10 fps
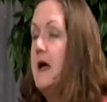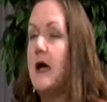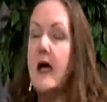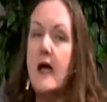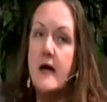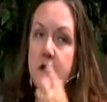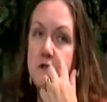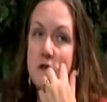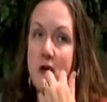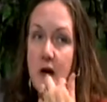
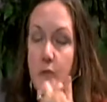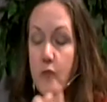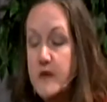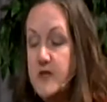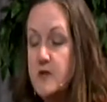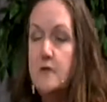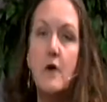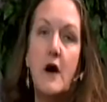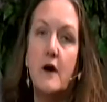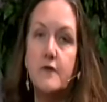and we do
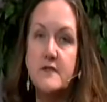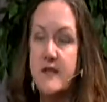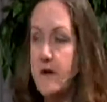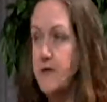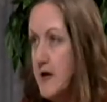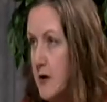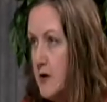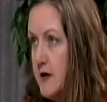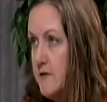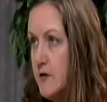offer Savvy
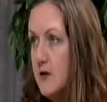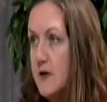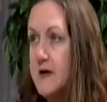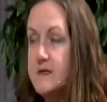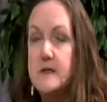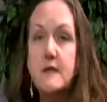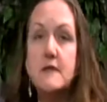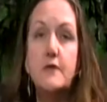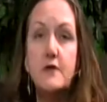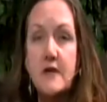Caregiver classes at
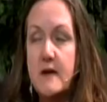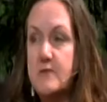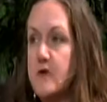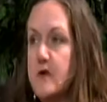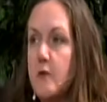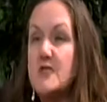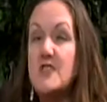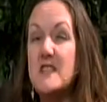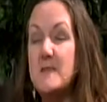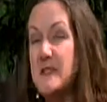different times during the year, which
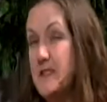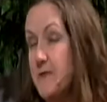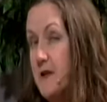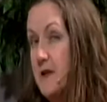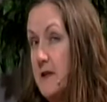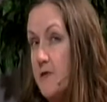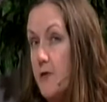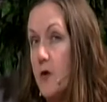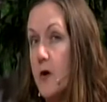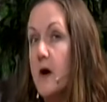is specifically
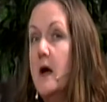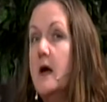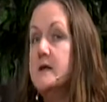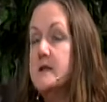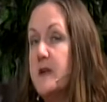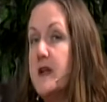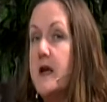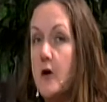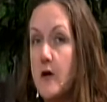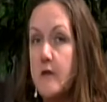for somebody
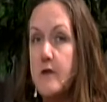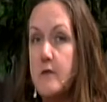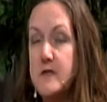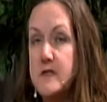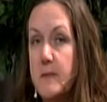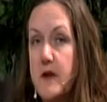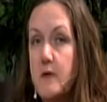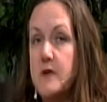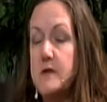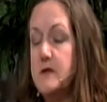caregiving with somebody
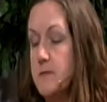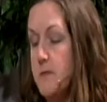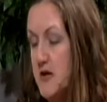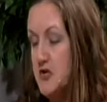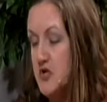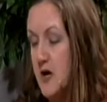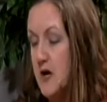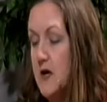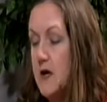with dementia.